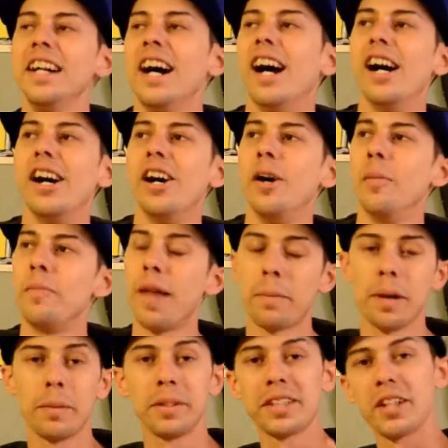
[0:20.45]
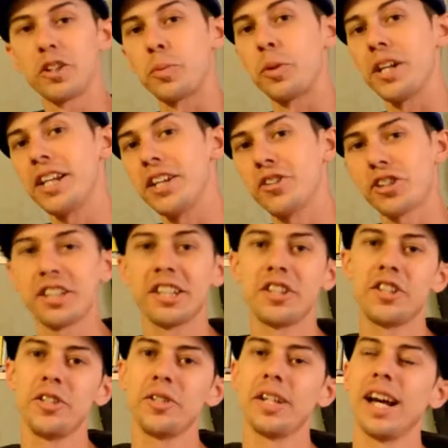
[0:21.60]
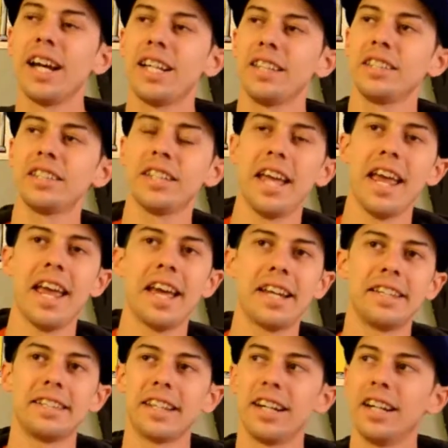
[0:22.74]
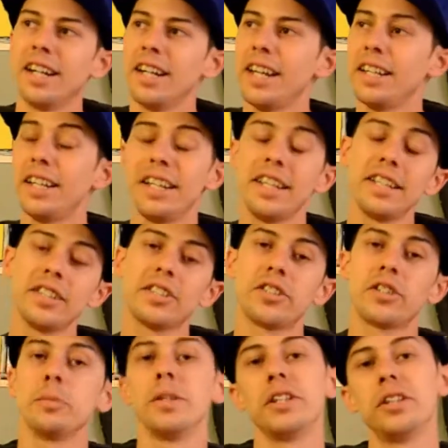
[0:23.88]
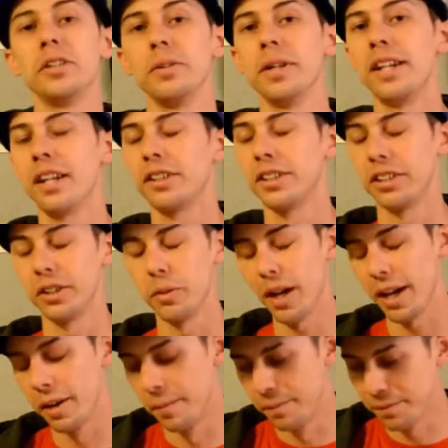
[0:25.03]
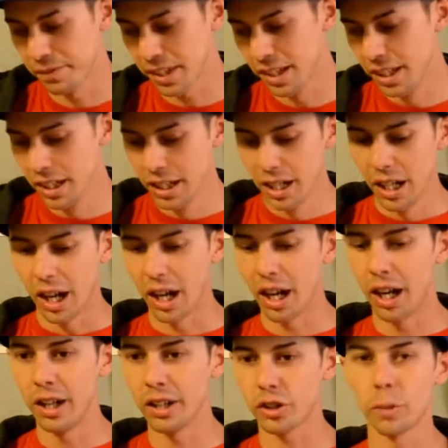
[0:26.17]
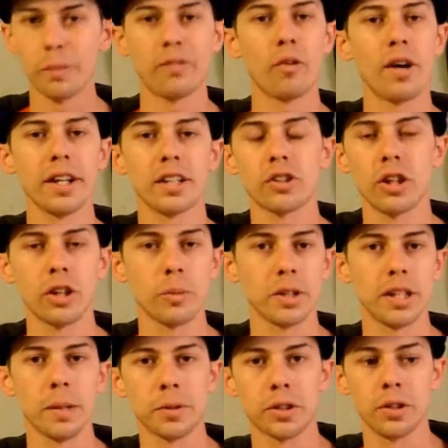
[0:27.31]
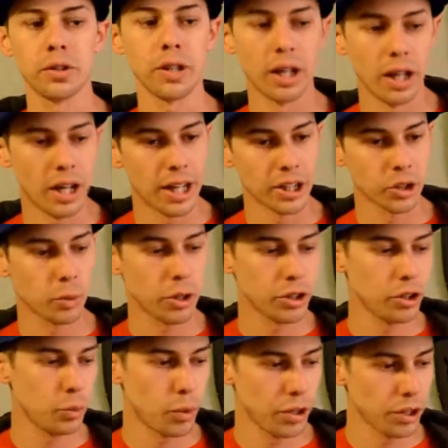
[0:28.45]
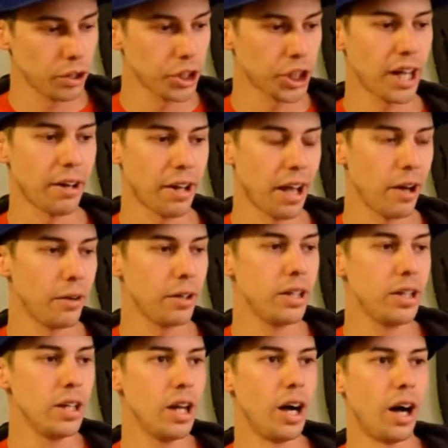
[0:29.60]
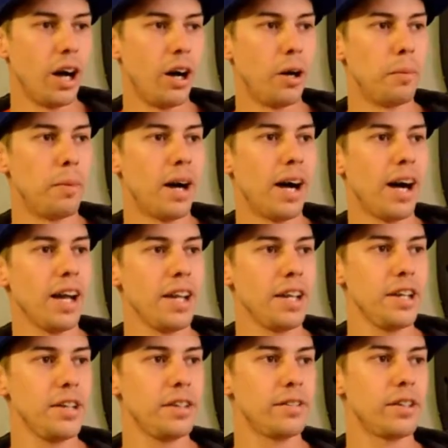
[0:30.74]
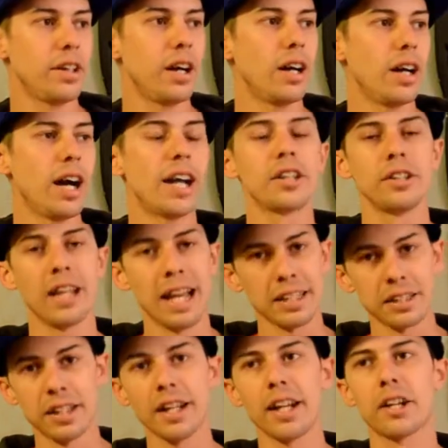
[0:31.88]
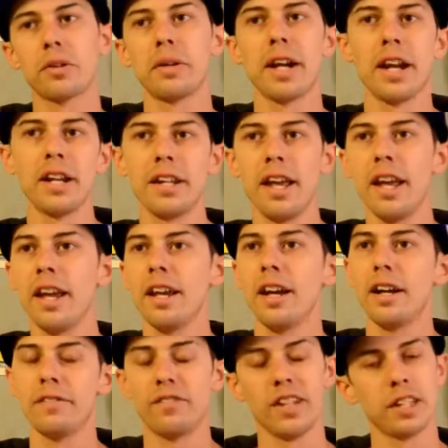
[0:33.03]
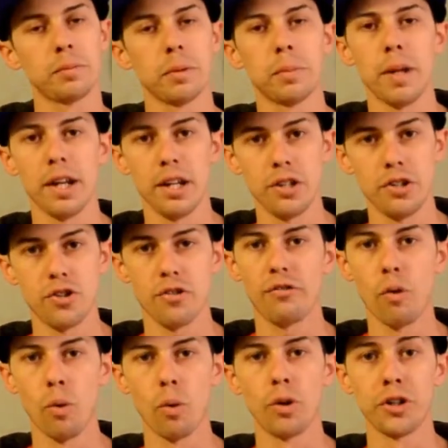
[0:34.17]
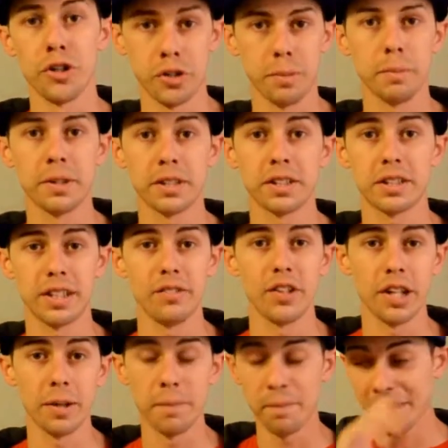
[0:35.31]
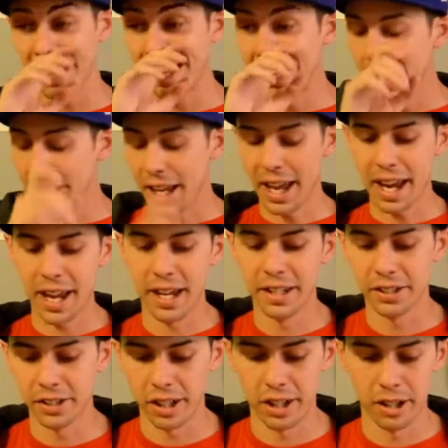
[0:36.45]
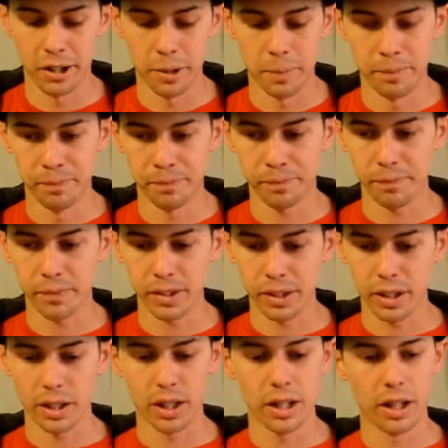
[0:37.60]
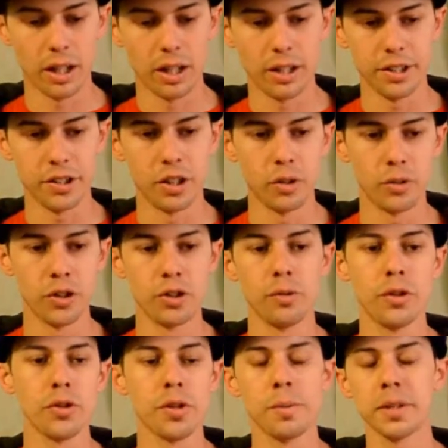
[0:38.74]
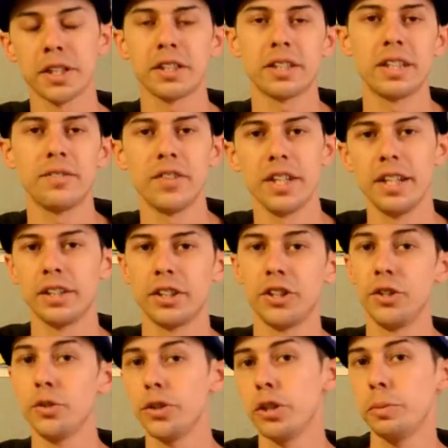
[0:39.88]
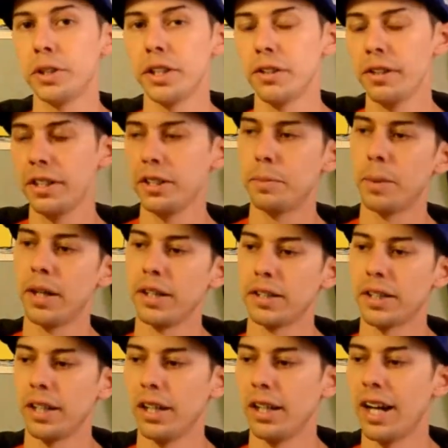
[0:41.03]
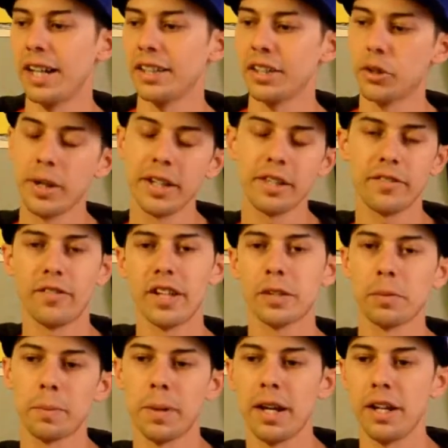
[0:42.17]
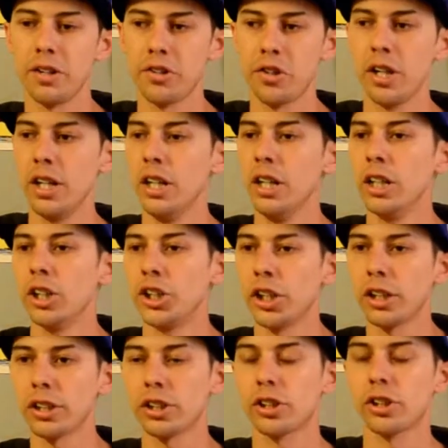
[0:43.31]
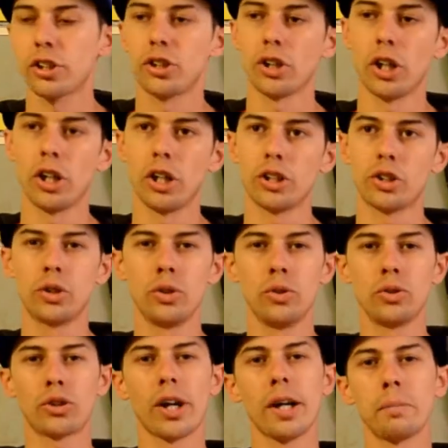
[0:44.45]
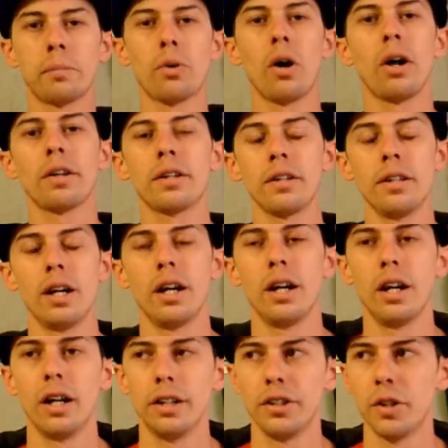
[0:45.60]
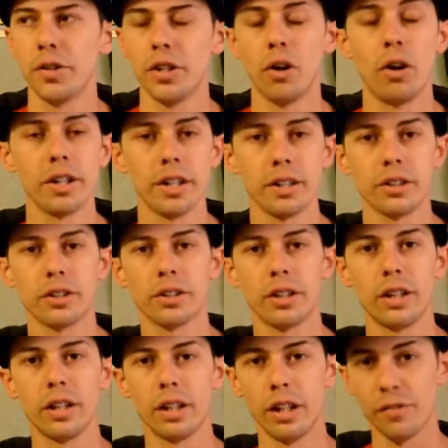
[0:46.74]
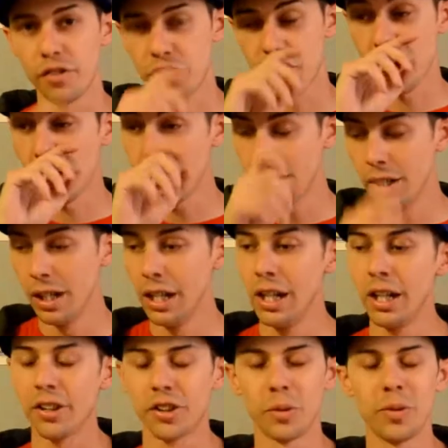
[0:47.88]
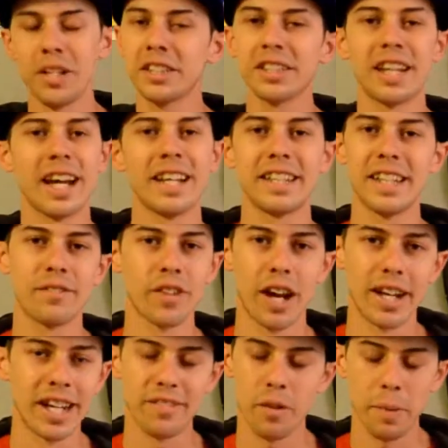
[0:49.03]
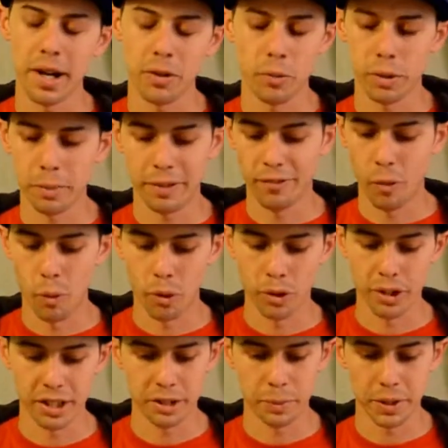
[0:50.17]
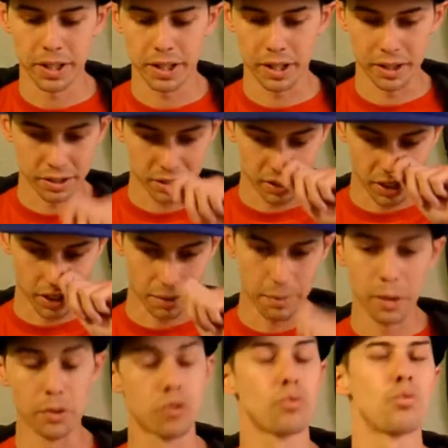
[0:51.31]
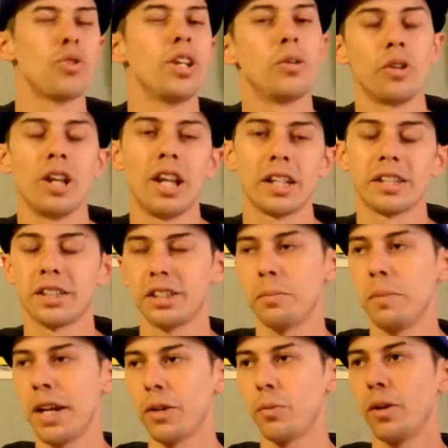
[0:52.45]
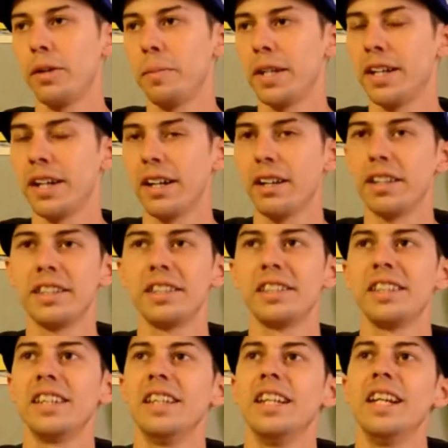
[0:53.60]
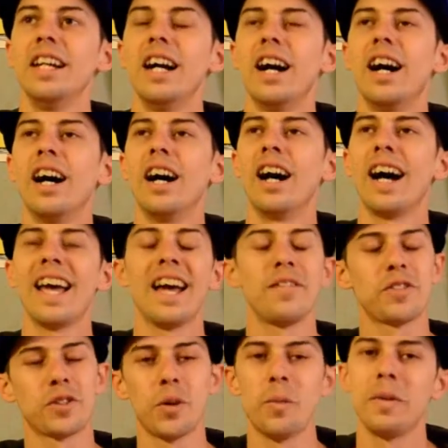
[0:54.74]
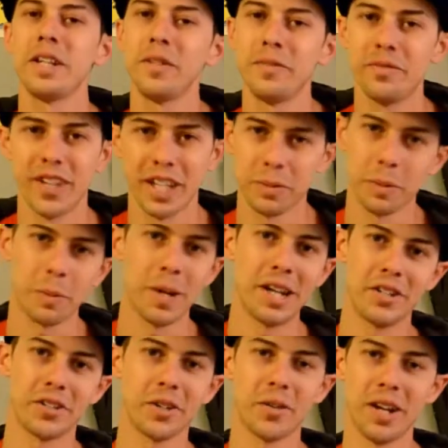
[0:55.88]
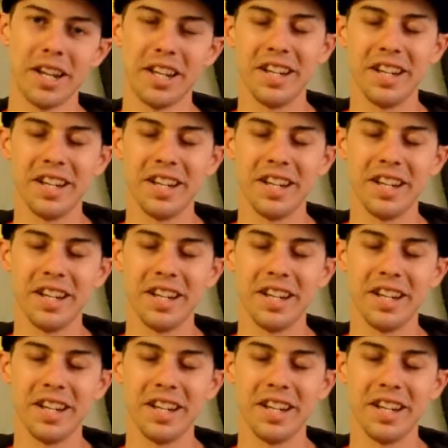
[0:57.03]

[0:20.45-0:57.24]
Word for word: Um, that probably sounds pretty interesting to you guys, and, uh, and it is to me too, and I'll tell you why. Uh, so before I get started with the episode, uh, I just want to do one little shout out. Um, I, uh, I last night I created a uh, Facebook page for Youth in Business TV. And um, uh, you know, Youth in Business TV is a YouTube series, but uh, I did create the Facebook page just uh, to try and broaden, uh, you know, the audience uh, of the show. The reason I did I never made one before is because um, I was real reluctant to make one because uh, I have so many Facebook pages already.